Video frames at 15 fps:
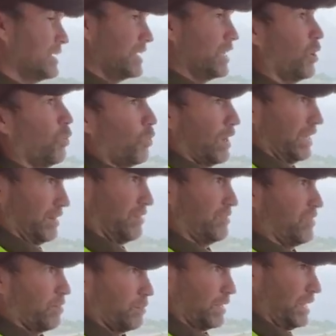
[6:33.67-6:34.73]
you know, waiting
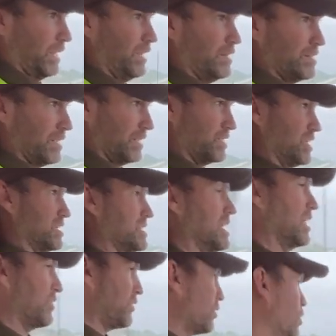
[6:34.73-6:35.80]
for me to just
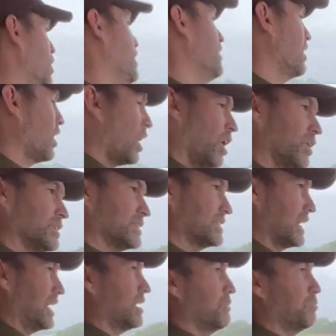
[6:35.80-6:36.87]
get through it and then all of a
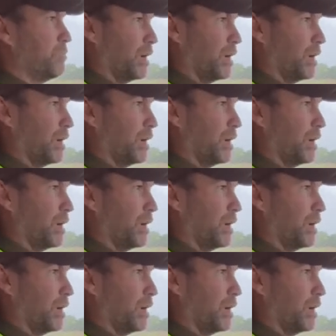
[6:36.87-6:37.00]
sudden